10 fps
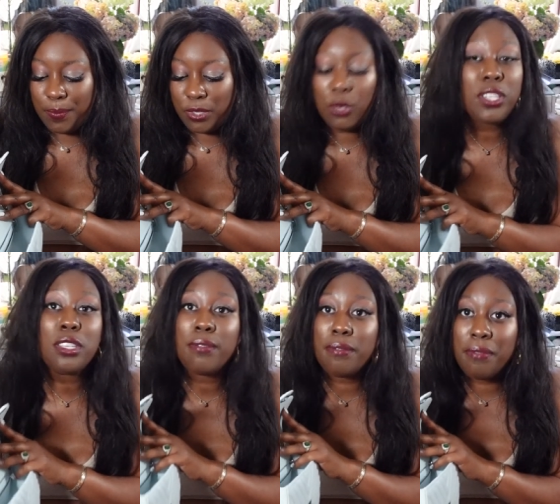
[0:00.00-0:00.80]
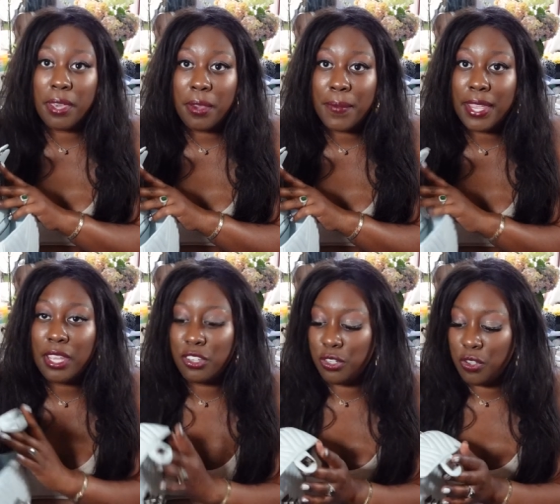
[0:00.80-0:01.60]
So it's a very
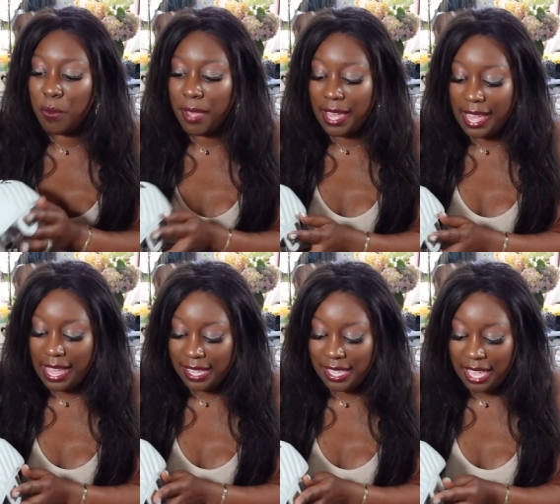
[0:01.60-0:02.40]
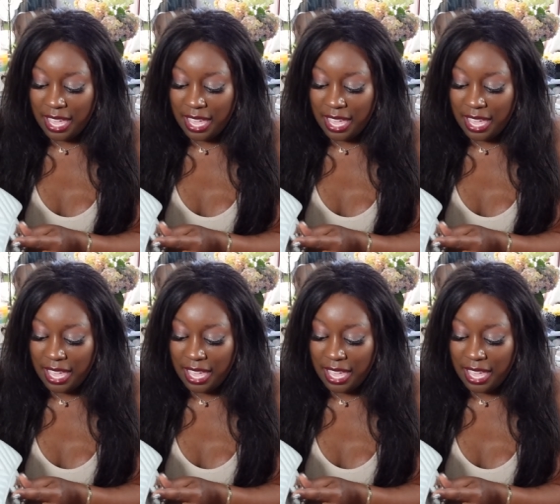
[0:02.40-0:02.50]
new bag,